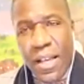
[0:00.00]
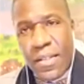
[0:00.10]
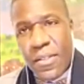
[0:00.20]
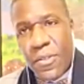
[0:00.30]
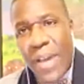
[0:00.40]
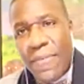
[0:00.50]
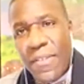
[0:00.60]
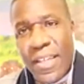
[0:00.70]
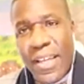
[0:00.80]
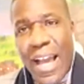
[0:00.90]
You have to
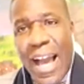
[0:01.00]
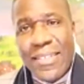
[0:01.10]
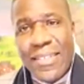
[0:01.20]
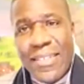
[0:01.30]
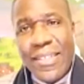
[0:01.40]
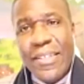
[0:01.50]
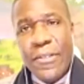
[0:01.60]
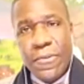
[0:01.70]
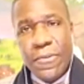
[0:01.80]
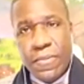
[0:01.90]
say, I see you.